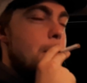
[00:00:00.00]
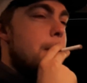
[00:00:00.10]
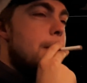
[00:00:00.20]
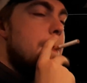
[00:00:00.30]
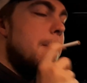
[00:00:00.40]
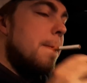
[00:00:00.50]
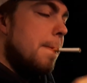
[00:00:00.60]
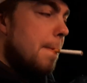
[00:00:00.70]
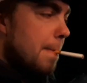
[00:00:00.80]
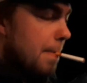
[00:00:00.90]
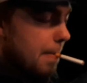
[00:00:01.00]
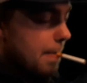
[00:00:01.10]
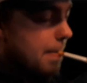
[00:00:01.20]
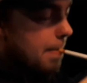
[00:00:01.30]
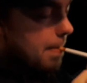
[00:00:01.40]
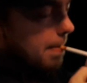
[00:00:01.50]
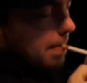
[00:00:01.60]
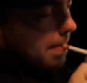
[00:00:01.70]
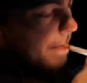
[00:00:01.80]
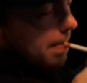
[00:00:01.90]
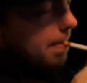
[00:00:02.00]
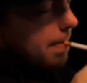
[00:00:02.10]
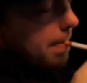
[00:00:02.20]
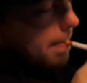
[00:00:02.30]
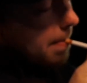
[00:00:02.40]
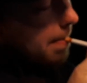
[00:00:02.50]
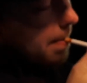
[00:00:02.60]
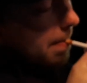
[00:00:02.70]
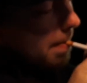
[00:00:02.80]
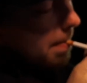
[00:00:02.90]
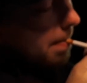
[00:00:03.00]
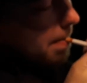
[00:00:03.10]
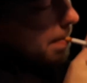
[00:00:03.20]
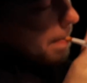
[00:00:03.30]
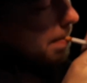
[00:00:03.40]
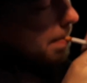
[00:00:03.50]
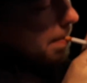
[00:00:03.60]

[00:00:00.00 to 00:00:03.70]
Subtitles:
Nothing is said.